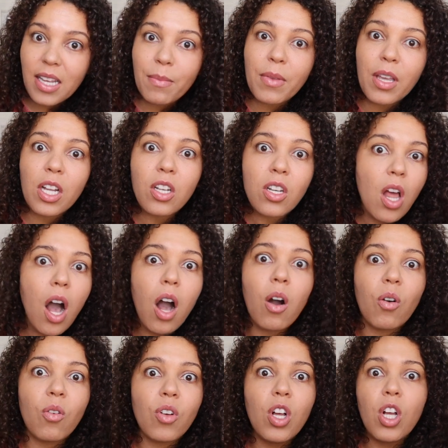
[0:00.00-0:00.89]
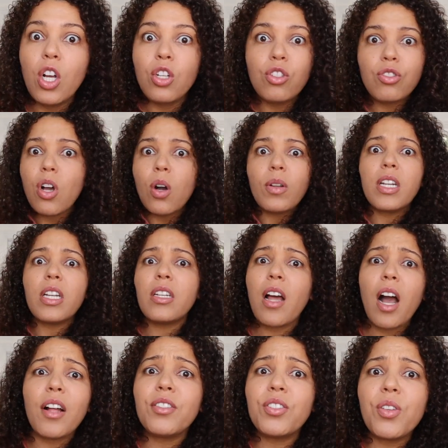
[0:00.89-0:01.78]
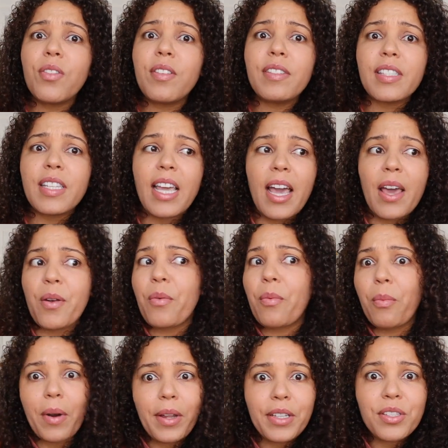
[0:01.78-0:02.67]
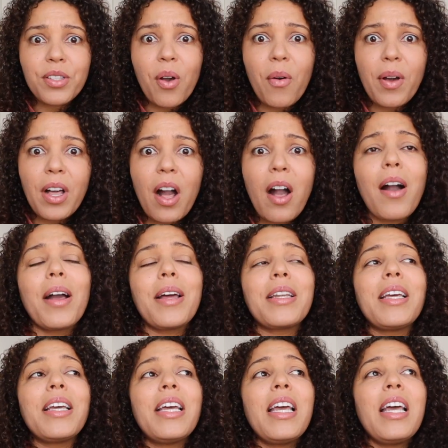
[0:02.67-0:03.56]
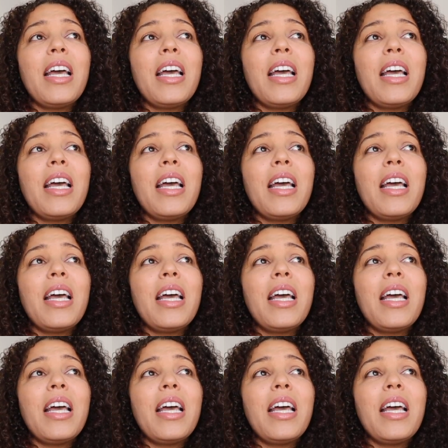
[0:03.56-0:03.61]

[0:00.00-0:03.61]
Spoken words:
I'm like, no, Joe did not do this again. What is going on?